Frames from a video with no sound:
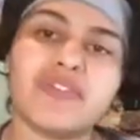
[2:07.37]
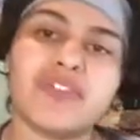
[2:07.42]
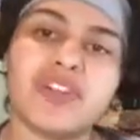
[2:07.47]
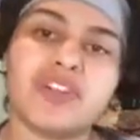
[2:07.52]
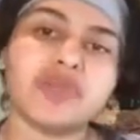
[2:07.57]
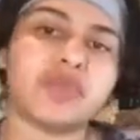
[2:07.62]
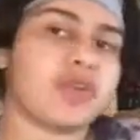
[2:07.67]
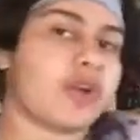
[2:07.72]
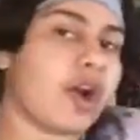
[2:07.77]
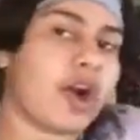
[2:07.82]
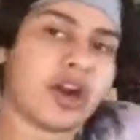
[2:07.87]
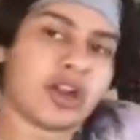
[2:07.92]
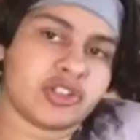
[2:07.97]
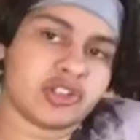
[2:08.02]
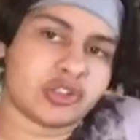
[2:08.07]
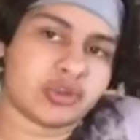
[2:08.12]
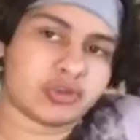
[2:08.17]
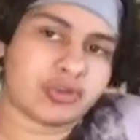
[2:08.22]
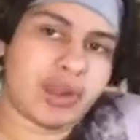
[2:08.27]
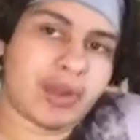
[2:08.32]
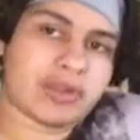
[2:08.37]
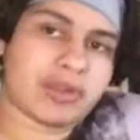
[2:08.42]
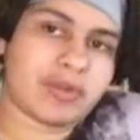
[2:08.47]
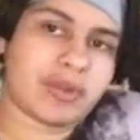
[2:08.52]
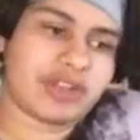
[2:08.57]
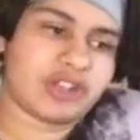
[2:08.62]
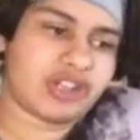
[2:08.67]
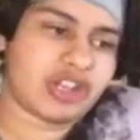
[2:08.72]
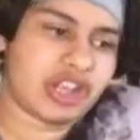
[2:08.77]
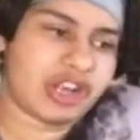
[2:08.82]
videos but aren't subscribed to
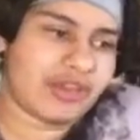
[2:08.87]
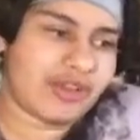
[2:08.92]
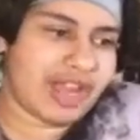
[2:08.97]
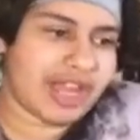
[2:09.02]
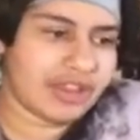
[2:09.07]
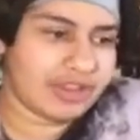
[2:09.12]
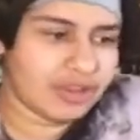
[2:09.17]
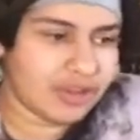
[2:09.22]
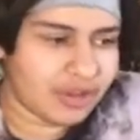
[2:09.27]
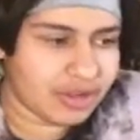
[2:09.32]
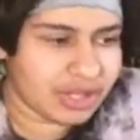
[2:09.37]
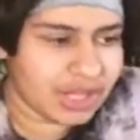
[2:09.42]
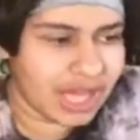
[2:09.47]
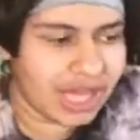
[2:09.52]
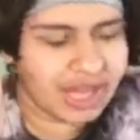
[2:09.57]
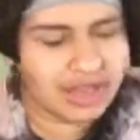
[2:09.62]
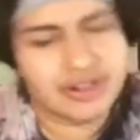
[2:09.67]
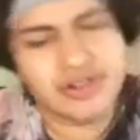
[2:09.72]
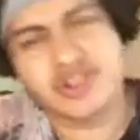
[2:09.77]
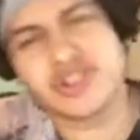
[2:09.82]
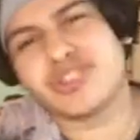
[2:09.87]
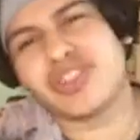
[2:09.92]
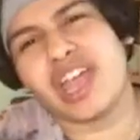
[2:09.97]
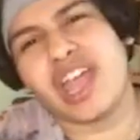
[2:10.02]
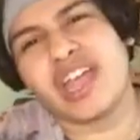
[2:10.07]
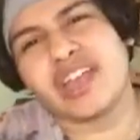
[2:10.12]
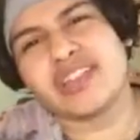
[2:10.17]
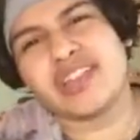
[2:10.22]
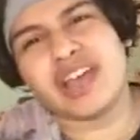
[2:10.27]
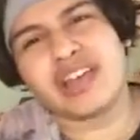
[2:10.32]
my channel. And look, I
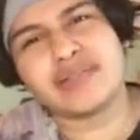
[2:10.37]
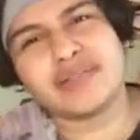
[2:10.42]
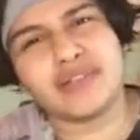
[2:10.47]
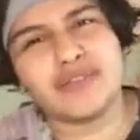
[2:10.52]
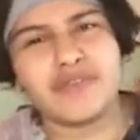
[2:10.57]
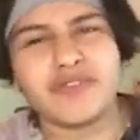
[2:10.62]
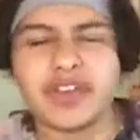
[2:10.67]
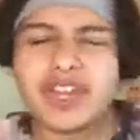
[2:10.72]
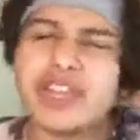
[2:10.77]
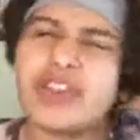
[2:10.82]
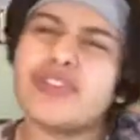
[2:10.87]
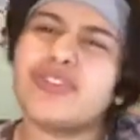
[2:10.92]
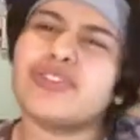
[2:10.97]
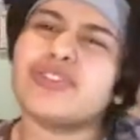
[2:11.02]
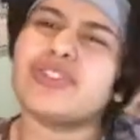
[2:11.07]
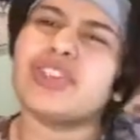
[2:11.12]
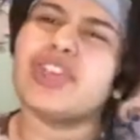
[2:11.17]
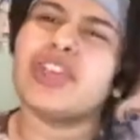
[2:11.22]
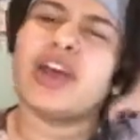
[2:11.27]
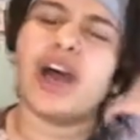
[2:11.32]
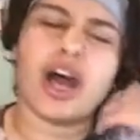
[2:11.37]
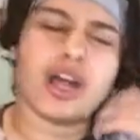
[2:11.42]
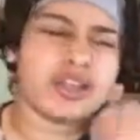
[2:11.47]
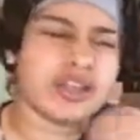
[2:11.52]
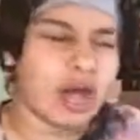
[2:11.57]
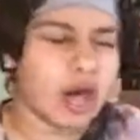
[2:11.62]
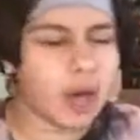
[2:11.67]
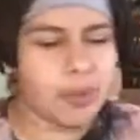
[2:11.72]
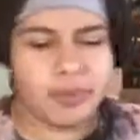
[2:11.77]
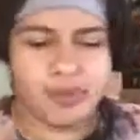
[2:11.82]
understand that
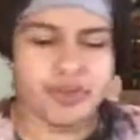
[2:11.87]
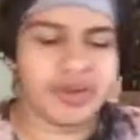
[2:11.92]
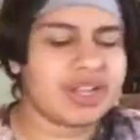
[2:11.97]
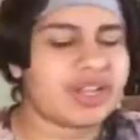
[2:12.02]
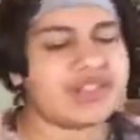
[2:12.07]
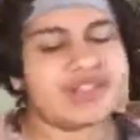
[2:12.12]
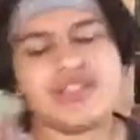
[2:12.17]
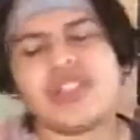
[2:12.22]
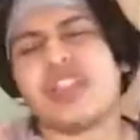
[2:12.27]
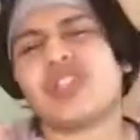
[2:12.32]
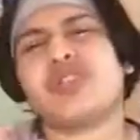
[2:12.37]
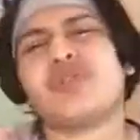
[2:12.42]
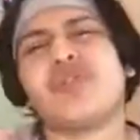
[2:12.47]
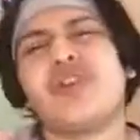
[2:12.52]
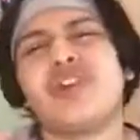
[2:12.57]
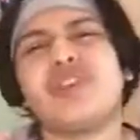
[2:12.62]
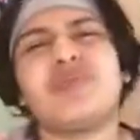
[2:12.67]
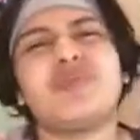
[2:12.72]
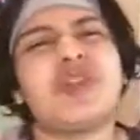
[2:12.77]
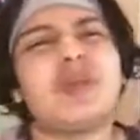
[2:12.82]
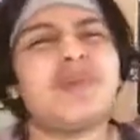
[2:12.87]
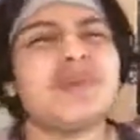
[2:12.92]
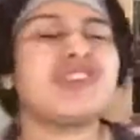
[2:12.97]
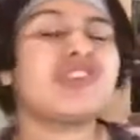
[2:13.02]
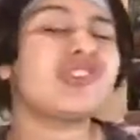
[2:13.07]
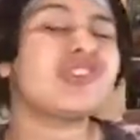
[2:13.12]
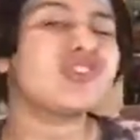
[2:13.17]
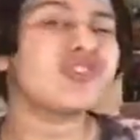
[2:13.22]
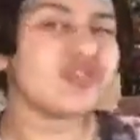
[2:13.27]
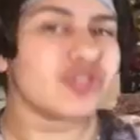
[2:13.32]
the uploading schedule has been a
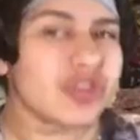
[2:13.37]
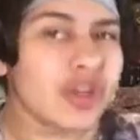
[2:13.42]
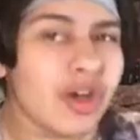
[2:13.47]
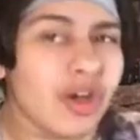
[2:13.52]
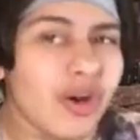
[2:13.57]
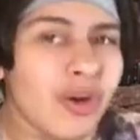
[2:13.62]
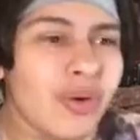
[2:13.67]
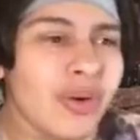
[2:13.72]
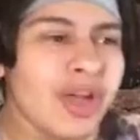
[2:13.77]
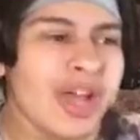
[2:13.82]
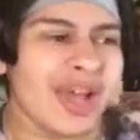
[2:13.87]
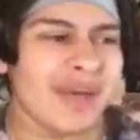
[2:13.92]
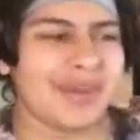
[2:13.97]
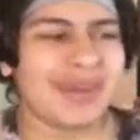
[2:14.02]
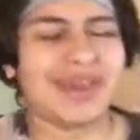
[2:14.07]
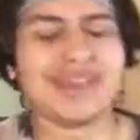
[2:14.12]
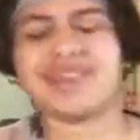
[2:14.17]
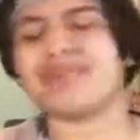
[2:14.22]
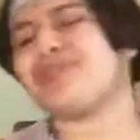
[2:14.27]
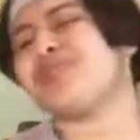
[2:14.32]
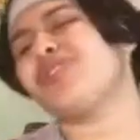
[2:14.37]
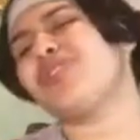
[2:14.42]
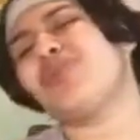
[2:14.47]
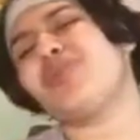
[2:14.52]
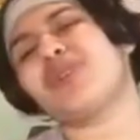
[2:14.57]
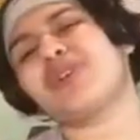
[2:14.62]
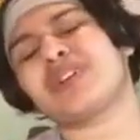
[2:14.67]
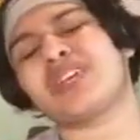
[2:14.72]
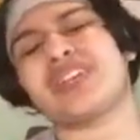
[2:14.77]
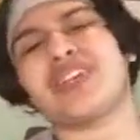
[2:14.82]
bit slow because I'm
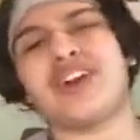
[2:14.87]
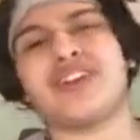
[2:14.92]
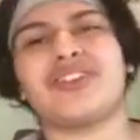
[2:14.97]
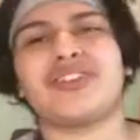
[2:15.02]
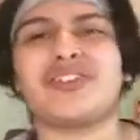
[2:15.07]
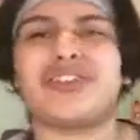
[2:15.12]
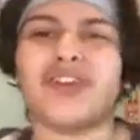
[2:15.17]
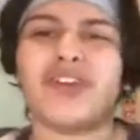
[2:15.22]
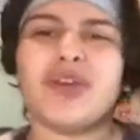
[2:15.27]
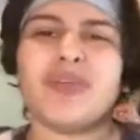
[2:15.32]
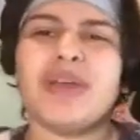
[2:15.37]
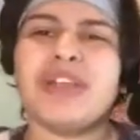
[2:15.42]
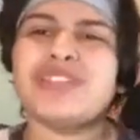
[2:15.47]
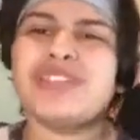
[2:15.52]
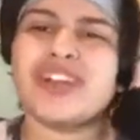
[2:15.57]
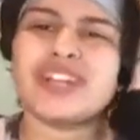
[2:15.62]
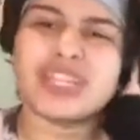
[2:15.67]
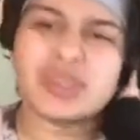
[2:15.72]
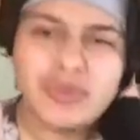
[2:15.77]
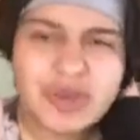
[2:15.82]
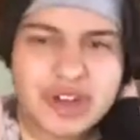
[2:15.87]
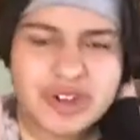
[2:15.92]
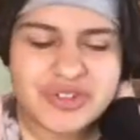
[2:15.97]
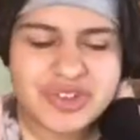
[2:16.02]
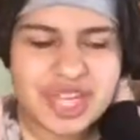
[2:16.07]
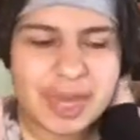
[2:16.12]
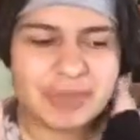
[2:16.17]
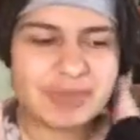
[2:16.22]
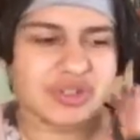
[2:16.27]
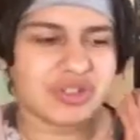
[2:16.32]
still working on the Kurt Cobain
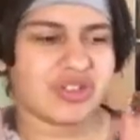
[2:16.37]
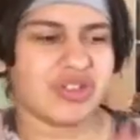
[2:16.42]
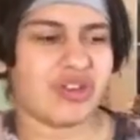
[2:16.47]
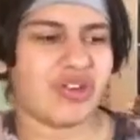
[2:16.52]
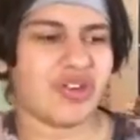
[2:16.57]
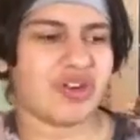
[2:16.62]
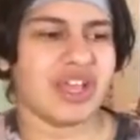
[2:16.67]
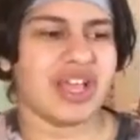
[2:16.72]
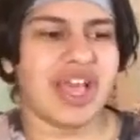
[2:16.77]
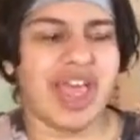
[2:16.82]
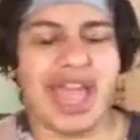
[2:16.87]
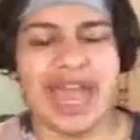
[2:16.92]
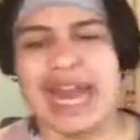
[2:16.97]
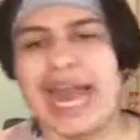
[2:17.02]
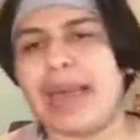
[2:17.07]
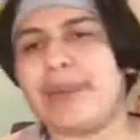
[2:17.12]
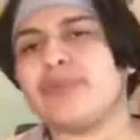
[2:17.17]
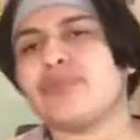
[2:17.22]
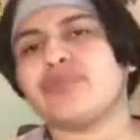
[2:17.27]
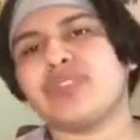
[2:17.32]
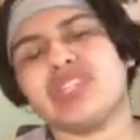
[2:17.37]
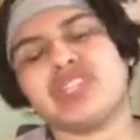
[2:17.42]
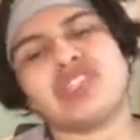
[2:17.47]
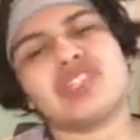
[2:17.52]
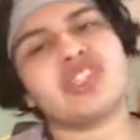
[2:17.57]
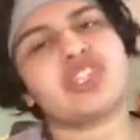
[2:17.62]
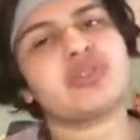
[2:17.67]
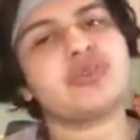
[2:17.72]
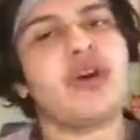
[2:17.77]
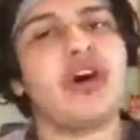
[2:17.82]
documentary episode and I've been
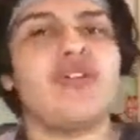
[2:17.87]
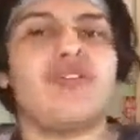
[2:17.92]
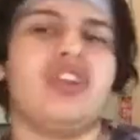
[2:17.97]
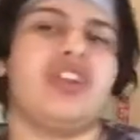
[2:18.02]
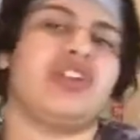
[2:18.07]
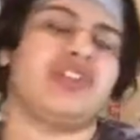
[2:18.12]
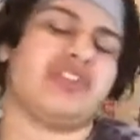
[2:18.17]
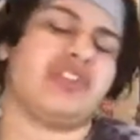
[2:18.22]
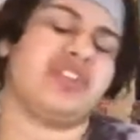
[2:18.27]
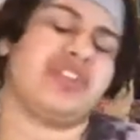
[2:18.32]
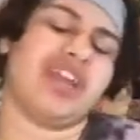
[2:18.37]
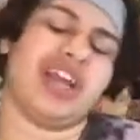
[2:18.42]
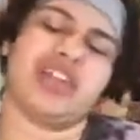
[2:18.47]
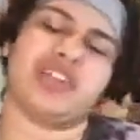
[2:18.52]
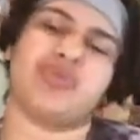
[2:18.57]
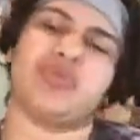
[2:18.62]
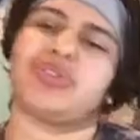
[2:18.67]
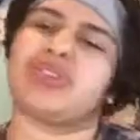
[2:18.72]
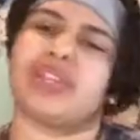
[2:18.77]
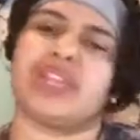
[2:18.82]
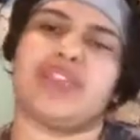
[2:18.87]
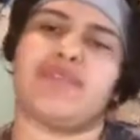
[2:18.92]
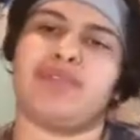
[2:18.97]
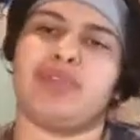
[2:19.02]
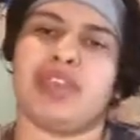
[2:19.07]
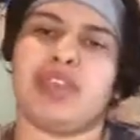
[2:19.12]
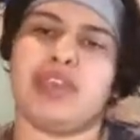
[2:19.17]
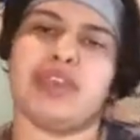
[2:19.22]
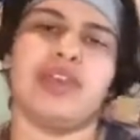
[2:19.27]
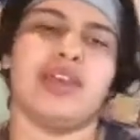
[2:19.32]
releasing small videos so you guys wouldn't leave
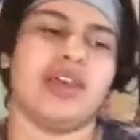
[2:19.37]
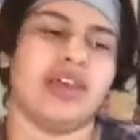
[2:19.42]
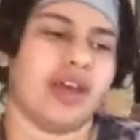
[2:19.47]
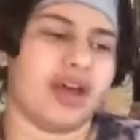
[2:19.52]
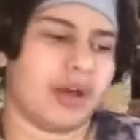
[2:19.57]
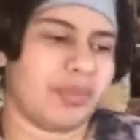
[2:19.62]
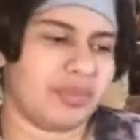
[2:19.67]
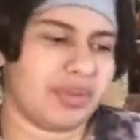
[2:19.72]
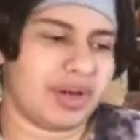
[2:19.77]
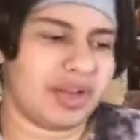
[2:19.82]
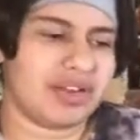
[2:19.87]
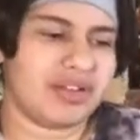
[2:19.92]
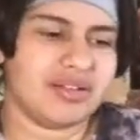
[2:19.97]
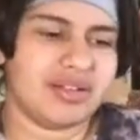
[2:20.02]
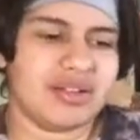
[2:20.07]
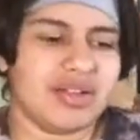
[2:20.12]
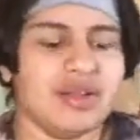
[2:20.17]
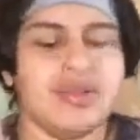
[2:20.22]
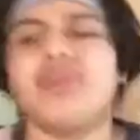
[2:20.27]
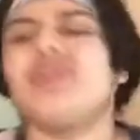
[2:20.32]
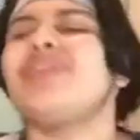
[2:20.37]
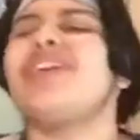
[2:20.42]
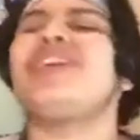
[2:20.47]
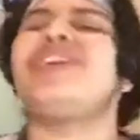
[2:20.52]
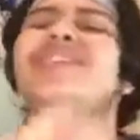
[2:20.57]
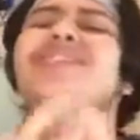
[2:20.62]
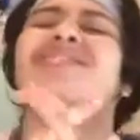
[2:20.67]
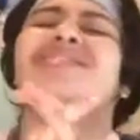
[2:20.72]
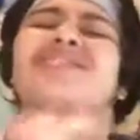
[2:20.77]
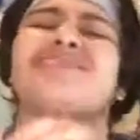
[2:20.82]
me. But
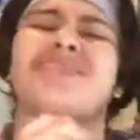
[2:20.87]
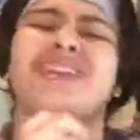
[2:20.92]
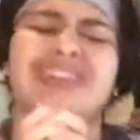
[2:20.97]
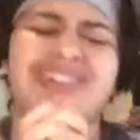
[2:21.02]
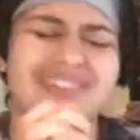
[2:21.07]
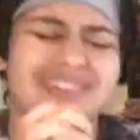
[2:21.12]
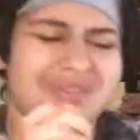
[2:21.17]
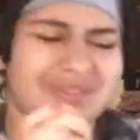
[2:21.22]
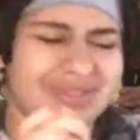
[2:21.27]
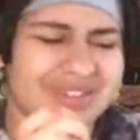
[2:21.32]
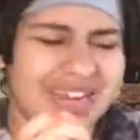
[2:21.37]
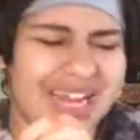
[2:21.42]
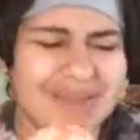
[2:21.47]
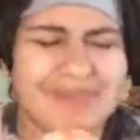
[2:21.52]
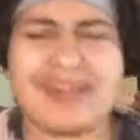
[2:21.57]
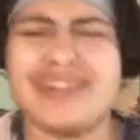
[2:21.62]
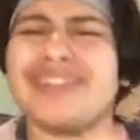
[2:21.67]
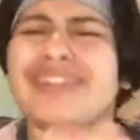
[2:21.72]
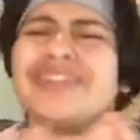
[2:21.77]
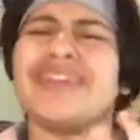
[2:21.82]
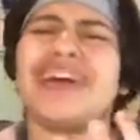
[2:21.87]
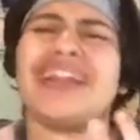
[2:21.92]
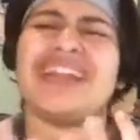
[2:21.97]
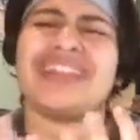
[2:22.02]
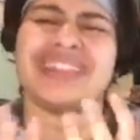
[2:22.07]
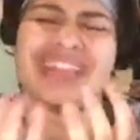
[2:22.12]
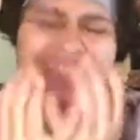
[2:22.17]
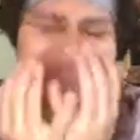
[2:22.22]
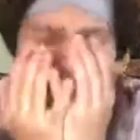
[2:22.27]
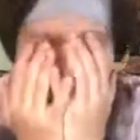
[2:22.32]
please subscribe. I'll do
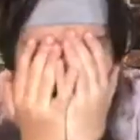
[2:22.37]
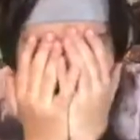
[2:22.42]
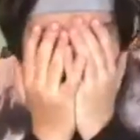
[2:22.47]
anything.